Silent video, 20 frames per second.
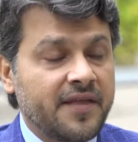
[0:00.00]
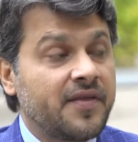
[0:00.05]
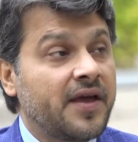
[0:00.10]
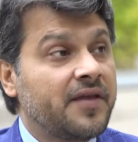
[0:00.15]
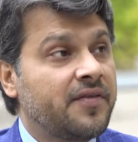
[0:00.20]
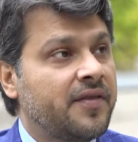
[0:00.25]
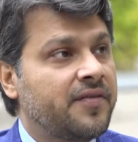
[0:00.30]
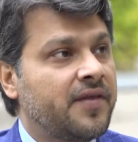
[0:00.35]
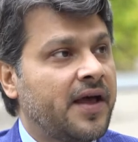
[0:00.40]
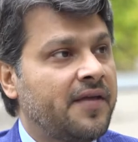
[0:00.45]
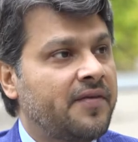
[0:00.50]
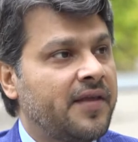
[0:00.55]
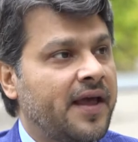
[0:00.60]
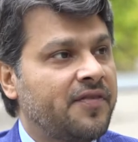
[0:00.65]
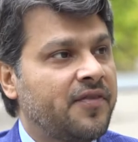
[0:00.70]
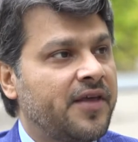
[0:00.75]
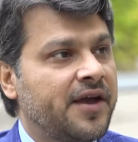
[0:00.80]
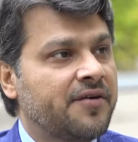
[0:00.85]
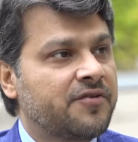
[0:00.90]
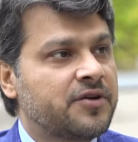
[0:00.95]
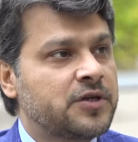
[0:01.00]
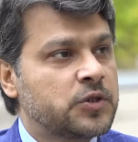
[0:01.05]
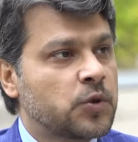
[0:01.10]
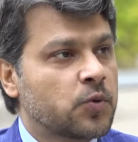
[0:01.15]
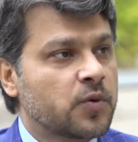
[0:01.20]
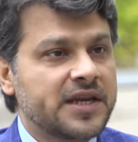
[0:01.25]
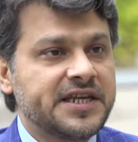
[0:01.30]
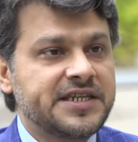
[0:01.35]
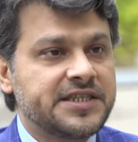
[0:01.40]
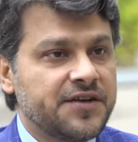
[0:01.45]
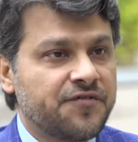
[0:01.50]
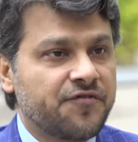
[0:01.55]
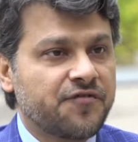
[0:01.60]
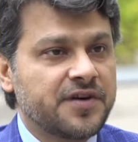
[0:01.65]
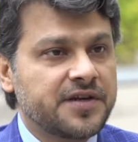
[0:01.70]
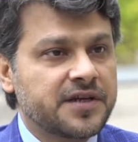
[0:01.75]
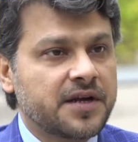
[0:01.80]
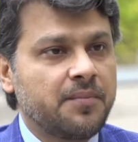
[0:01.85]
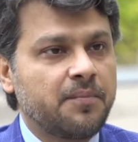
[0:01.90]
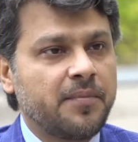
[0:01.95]
And they're totally
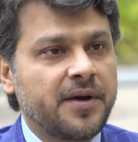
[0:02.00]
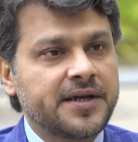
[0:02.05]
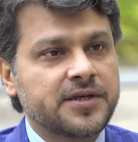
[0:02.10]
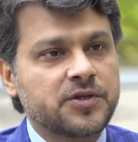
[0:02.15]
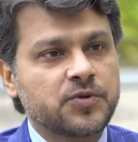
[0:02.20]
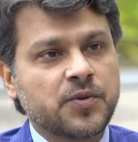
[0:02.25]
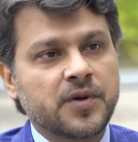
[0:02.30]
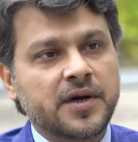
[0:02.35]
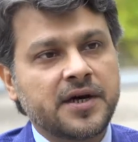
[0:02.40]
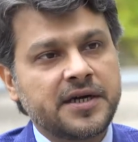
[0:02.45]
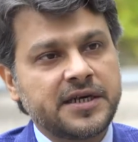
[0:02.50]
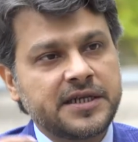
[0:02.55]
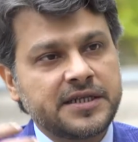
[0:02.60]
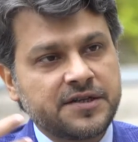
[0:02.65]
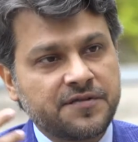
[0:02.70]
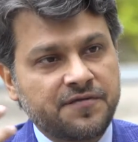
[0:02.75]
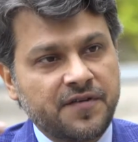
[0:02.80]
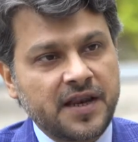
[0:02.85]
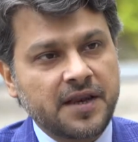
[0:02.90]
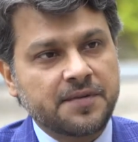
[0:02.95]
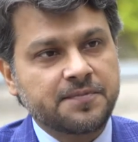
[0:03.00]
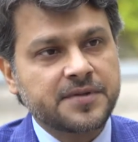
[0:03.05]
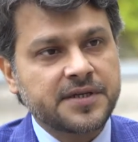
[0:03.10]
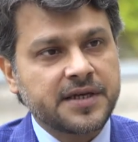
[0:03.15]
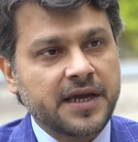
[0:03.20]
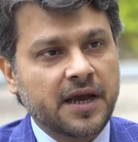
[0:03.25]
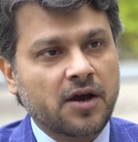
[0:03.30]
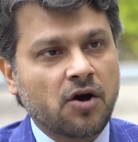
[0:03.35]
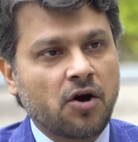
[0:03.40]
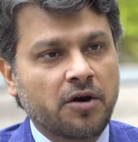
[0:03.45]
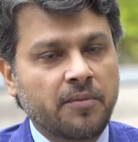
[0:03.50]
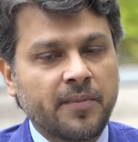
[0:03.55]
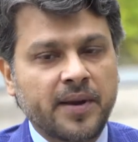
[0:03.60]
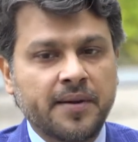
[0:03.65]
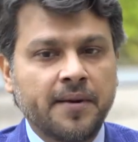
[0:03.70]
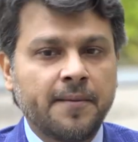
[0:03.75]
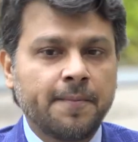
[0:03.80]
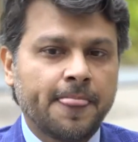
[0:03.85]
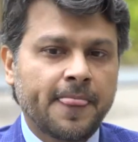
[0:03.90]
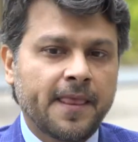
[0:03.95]
different compared to a developed
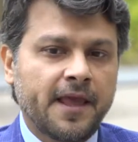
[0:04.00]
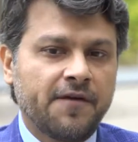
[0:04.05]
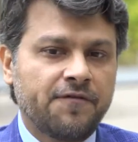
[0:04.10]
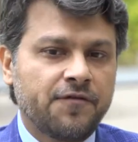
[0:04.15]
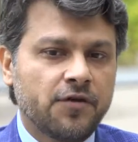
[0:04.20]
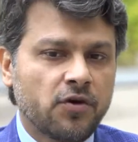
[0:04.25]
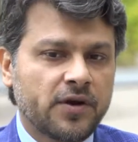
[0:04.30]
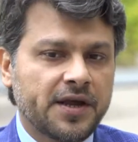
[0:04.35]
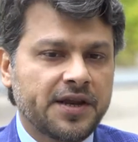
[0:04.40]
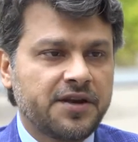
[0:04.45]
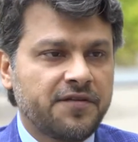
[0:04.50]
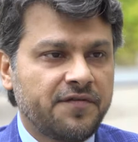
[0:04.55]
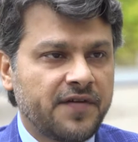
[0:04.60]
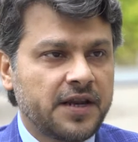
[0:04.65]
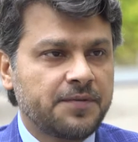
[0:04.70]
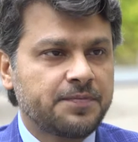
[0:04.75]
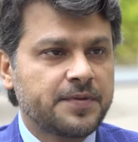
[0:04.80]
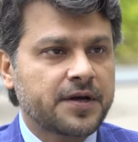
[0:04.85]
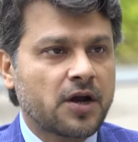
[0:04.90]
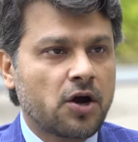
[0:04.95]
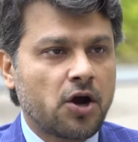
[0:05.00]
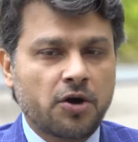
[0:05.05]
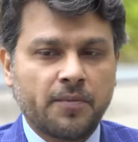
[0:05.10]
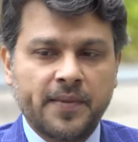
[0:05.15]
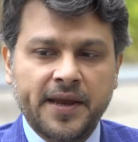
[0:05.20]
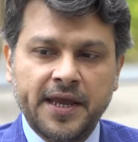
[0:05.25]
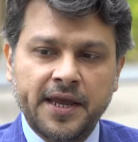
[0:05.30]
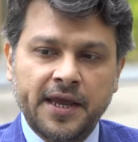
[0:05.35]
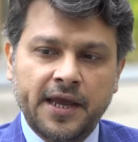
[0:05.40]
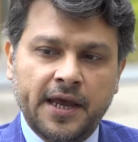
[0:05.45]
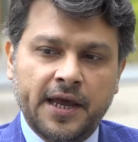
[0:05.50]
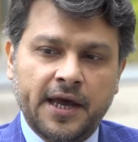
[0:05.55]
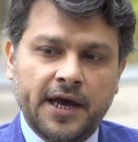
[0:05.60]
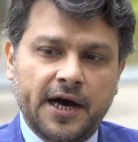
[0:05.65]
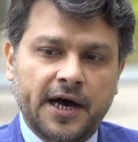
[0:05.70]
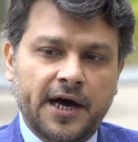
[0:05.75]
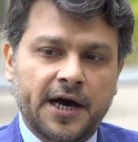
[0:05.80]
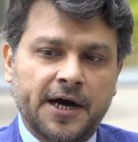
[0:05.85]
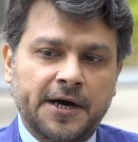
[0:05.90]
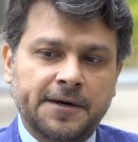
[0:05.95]
economy. If you look at a developed economy,
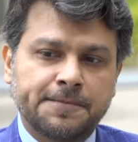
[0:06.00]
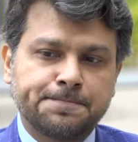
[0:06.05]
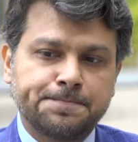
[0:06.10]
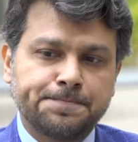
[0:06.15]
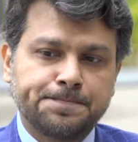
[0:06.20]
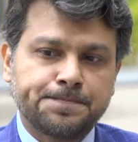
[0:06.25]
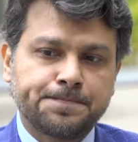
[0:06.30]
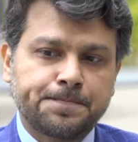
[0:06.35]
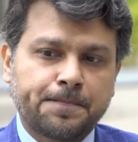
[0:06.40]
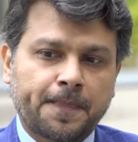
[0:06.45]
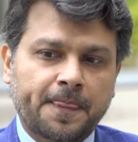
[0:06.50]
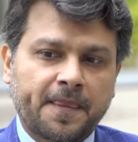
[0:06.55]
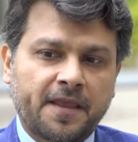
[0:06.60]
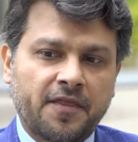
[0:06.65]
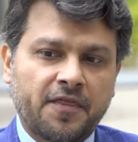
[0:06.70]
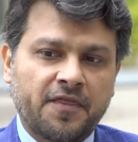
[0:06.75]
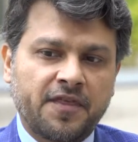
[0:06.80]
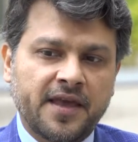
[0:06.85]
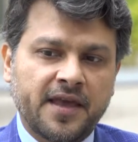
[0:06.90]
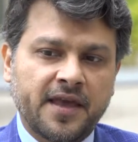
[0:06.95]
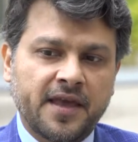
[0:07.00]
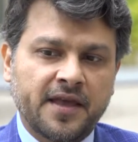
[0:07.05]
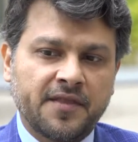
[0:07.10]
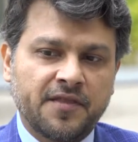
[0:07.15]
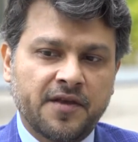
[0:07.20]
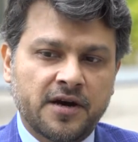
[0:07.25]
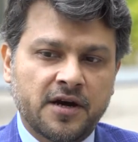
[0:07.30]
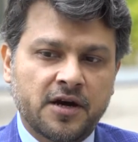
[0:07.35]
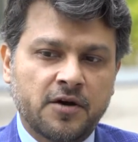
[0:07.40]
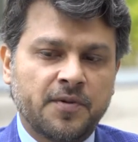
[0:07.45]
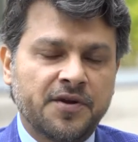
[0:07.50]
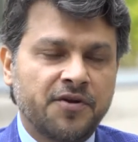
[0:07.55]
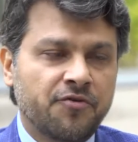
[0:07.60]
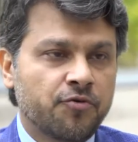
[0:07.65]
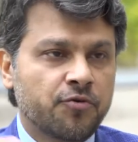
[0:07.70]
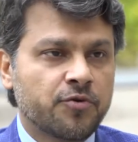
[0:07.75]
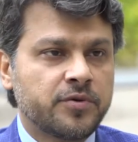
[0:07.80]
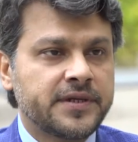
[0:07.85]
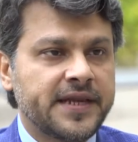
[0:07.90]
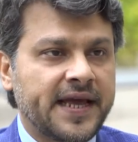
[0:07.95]
the
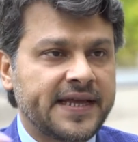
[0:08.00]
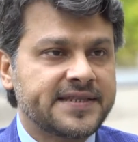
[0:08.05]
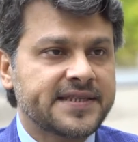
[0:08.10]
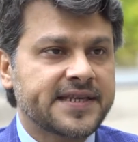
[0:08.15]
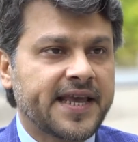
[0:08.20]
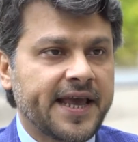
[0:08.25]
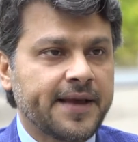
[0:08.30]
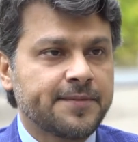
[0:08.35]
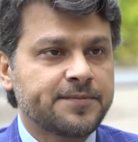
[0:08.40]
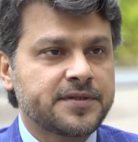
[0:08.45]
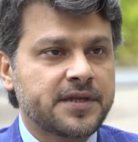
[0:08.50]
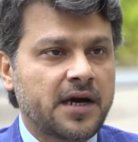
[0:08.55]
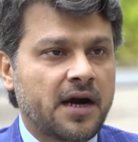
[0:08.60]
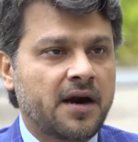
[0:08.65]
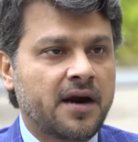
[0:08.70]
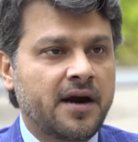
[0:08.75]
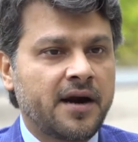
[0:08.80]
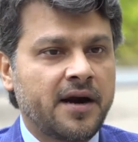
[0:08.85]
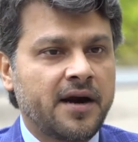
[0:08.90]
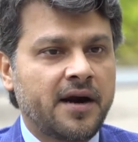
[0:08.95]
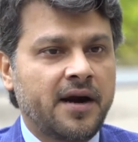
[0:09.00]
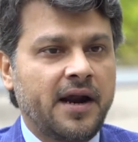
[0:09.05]
urban-rural landscapes are